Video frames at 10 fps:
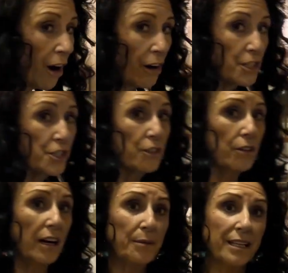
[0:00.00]
our
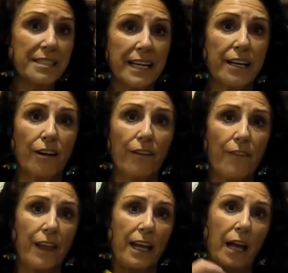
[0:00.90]
tour. I'm going to take off
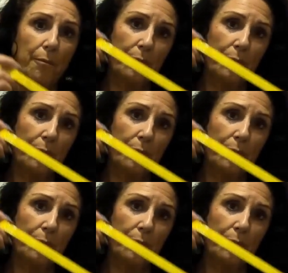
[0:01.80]
the